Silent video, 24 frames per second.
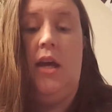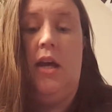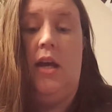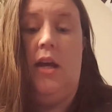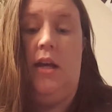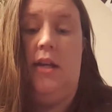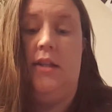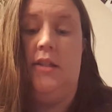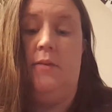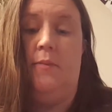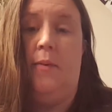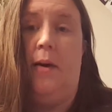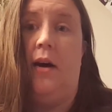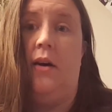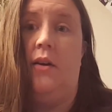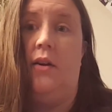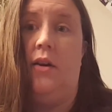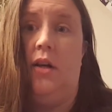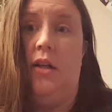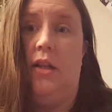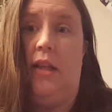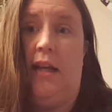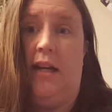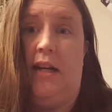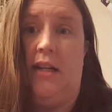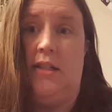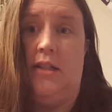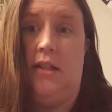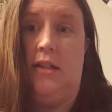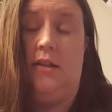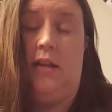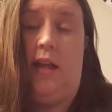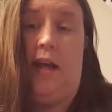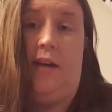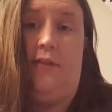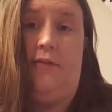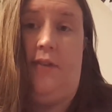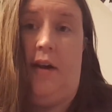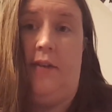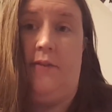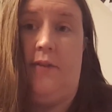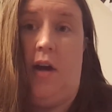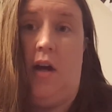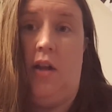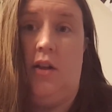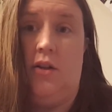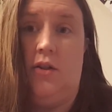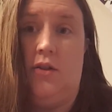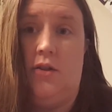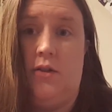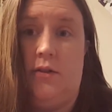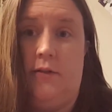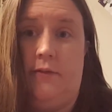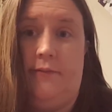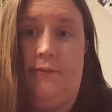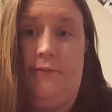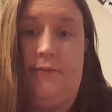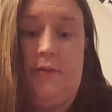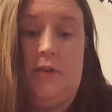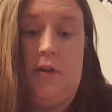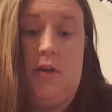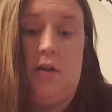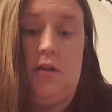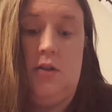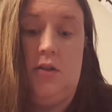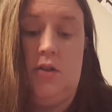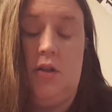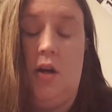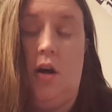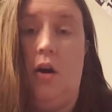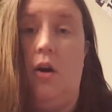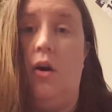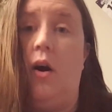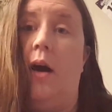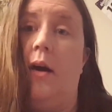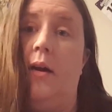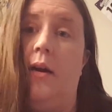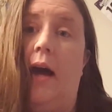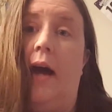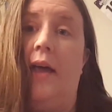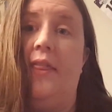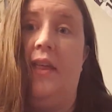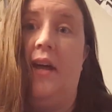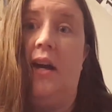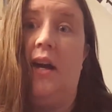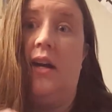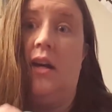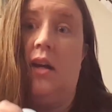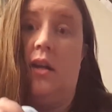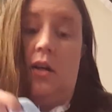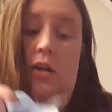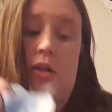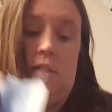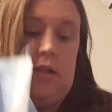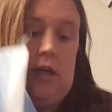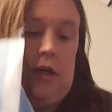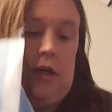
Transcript: is about like $5. So I think I got a good